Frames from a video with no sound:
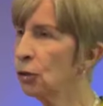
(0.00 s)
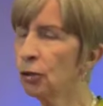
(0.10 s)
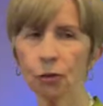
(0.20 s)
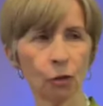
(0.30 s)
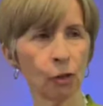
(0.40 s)

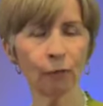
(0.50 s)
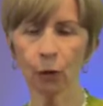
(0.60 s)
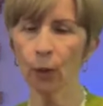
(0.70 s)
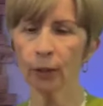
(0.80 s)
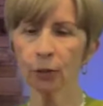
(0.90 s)
You can
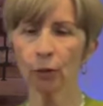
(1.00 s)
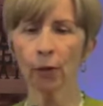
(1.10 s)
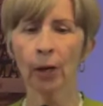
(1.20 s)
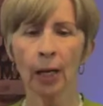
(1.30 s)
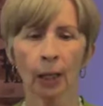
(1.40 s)
turn there if you want to
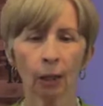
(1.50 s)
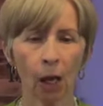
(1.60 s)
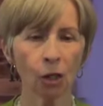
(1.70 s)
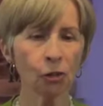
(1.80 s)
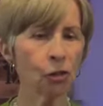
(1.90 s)
turn there.
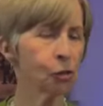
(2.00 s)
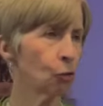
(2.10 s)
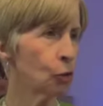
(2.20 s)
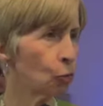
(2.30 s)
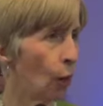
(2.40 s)

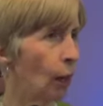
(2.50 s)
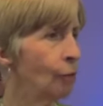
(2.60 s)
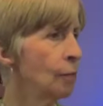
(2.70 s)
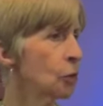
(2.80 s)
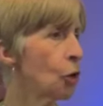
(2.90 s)
Colossians
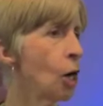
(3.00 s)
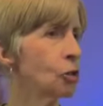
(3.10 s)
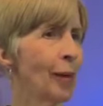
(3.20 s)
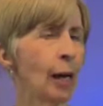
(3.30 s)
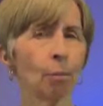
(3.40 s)
3:12
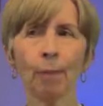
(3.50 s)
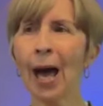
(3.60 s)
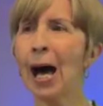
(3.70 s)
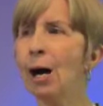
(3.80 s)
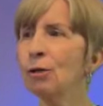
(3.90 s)
talks
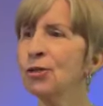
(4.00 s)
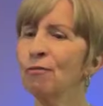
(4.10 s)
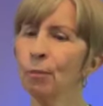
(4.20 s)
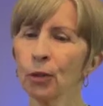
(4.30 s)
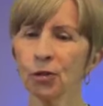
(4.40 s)
about
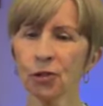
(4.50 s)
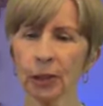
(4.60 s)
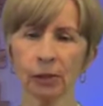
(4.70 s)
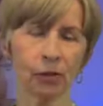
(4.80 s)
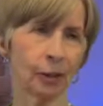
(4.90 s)
bowels of
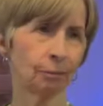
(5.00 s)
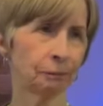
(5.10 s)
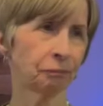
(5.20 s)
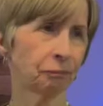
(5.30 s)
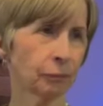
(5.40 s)
mercies.